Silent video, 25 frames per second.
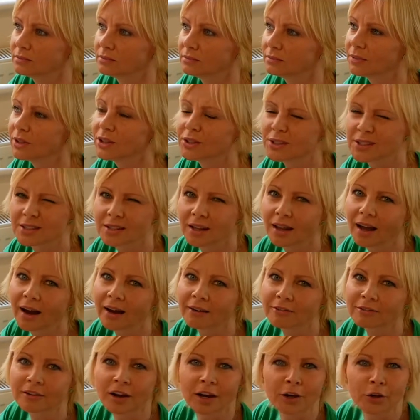because
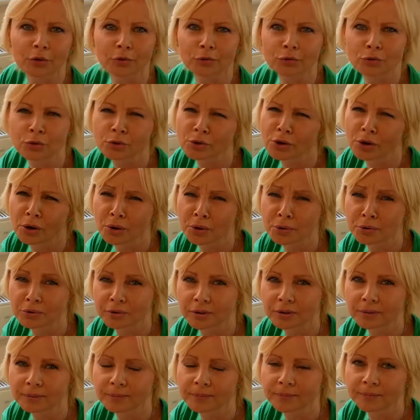life kind of took
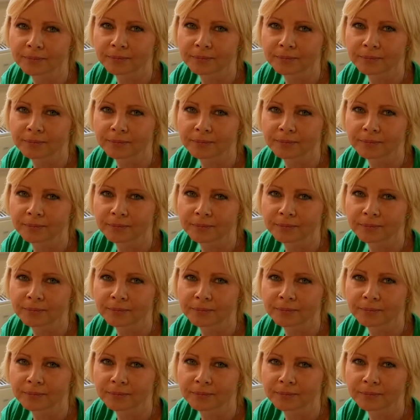over.